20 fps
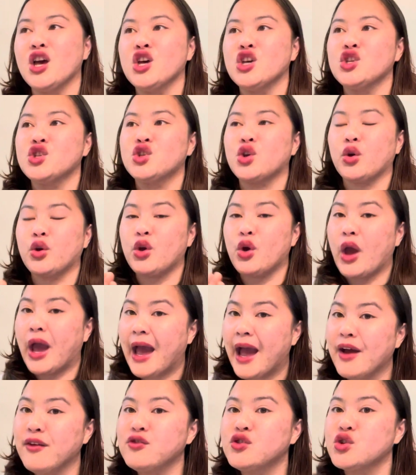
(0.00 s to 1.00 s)
So you
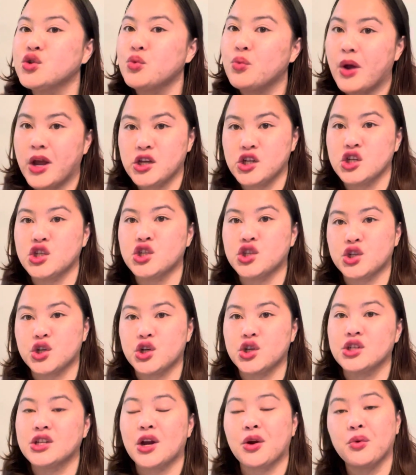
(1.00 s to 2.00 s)
have to register
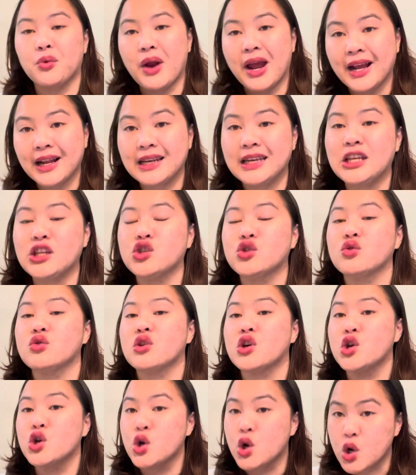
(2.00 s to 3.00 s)
directly to the
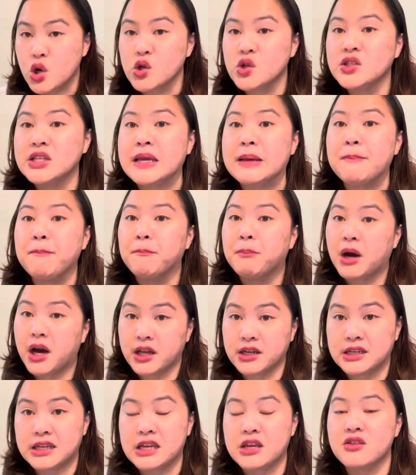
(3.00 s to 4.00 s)
nursing
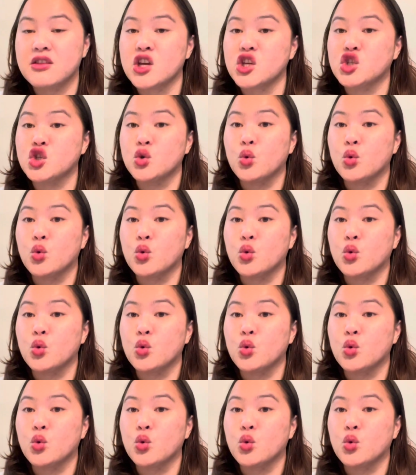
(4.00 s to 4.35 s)
body that